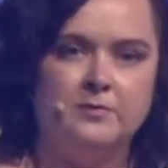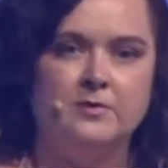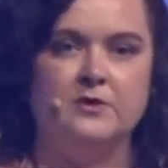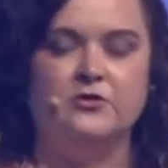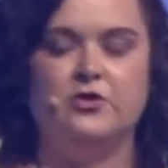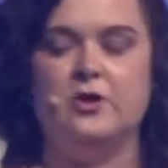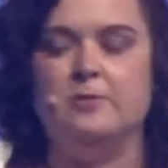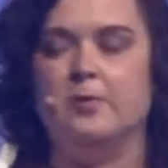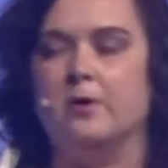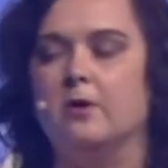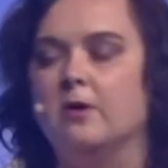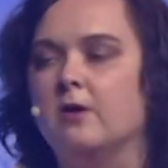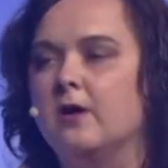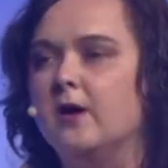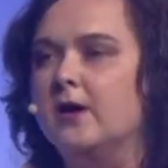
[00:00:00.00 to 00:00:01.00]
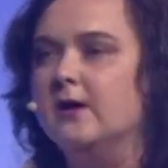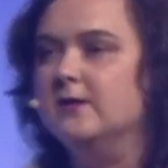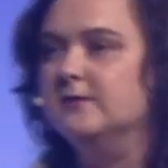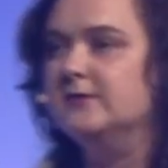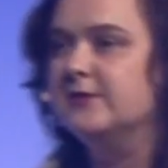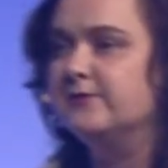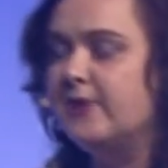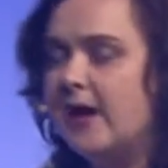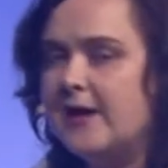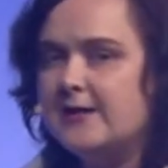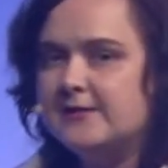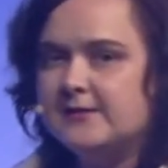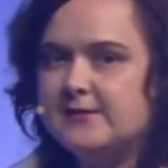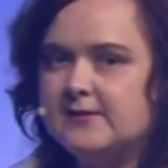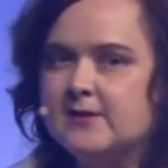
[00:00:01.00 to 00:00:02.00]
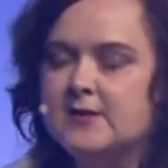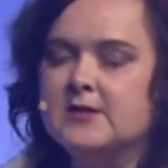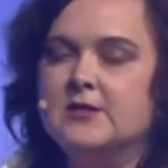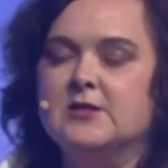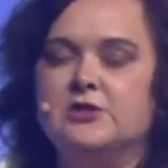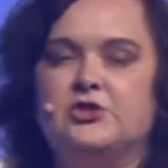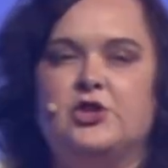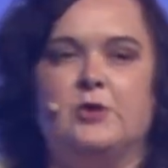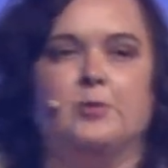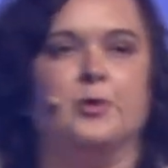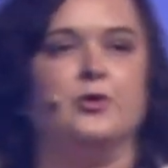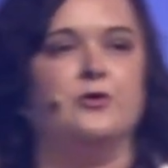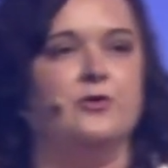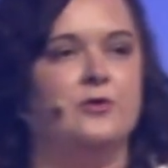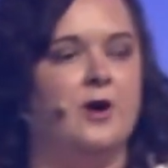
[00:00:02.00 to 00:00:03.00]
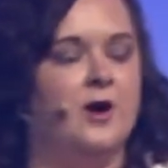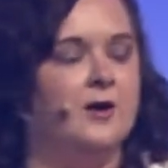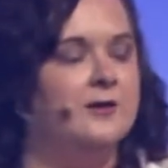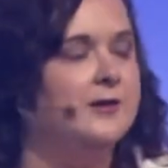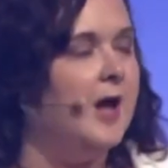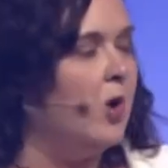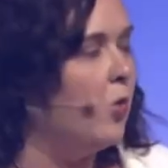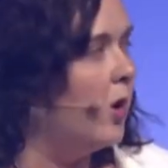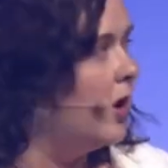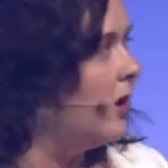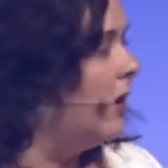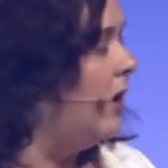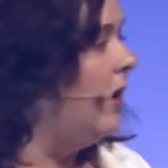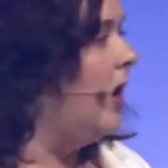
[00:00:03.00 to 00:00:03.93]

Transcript: The cheaper uh, device, cheaper uh, network all